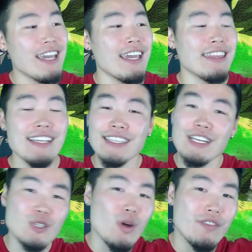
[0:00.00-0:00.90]
And that's
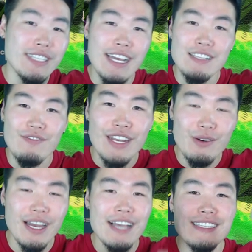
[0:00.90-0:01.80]
gonna do it for today's
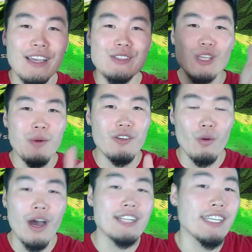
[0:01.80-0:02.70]
video, guys. Thank you so much for
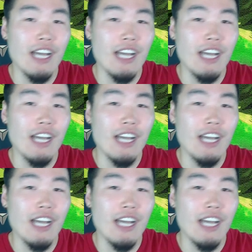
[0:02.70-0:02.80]
watching.